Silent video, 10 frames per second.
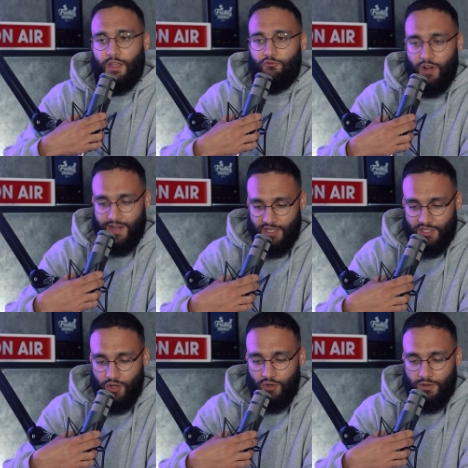rightly
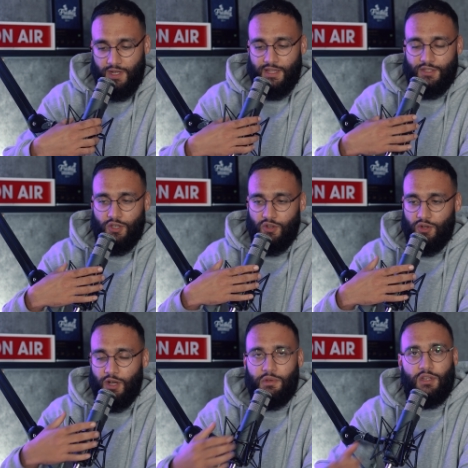so. And so
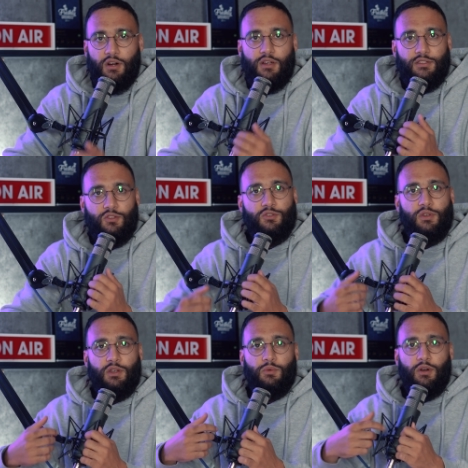I'm going to answer those,
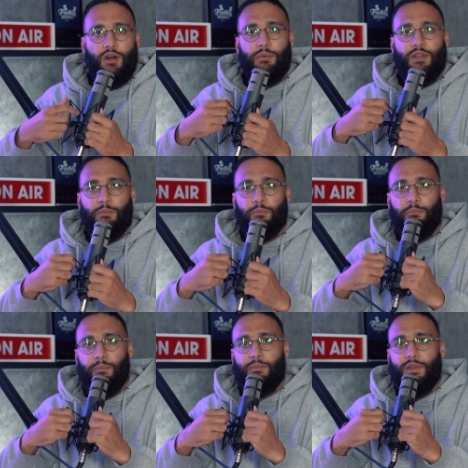well, I'm going
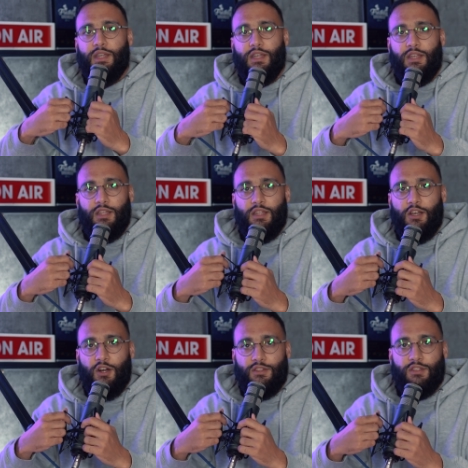
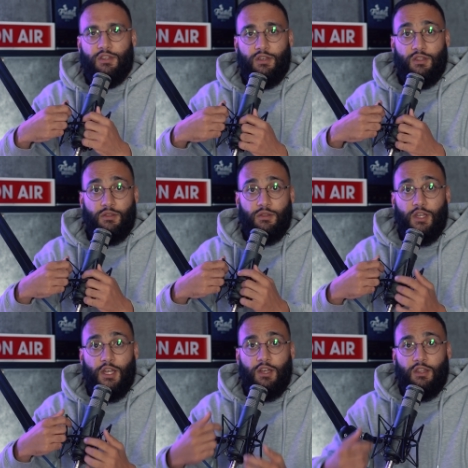to answer
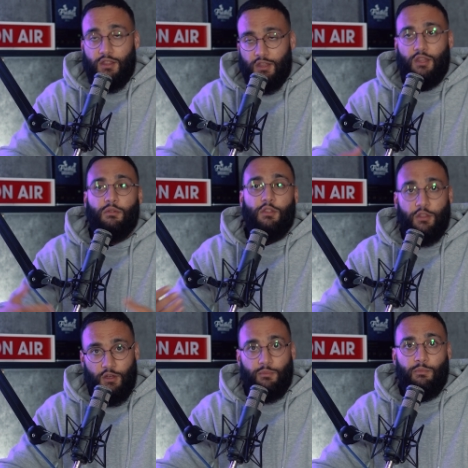
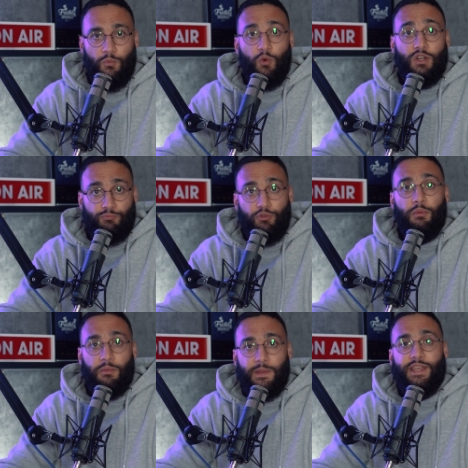the what's
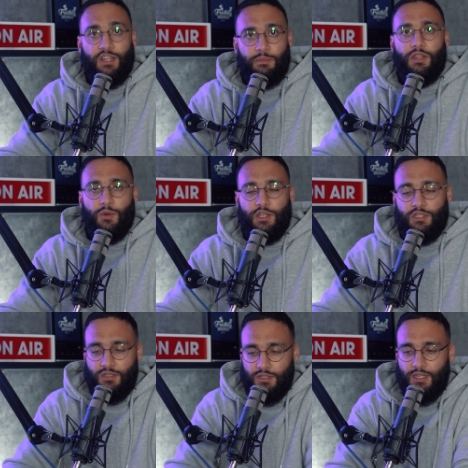probably going to be the
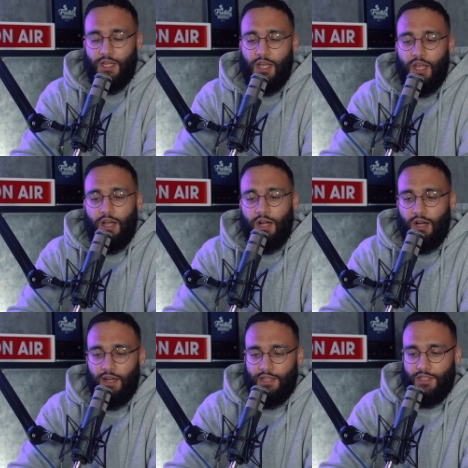questions
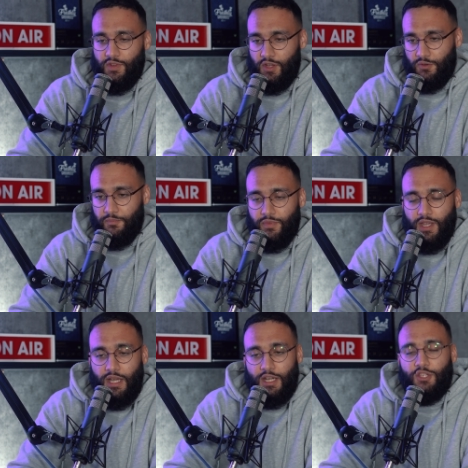uh, in this video.
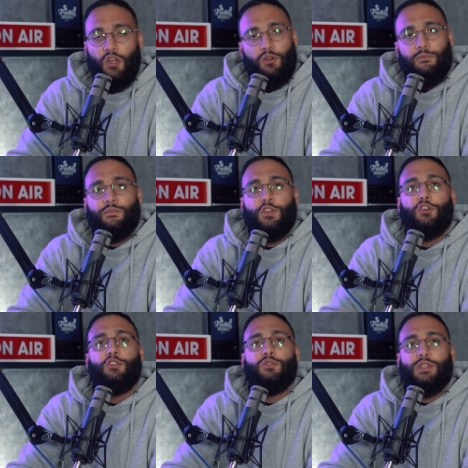So the
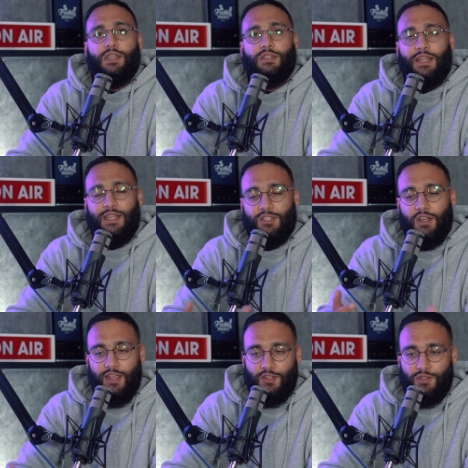good news is, and the
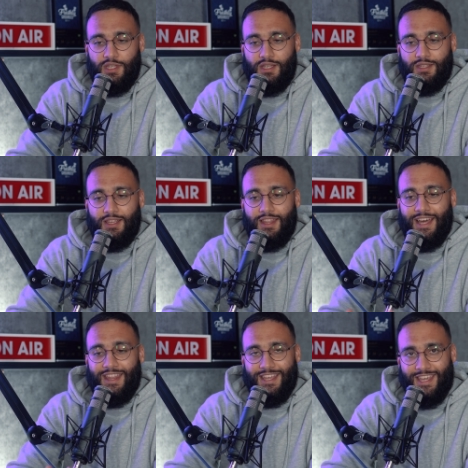exciting news is,
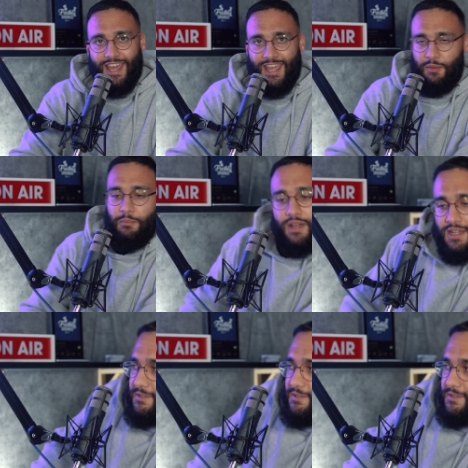that the game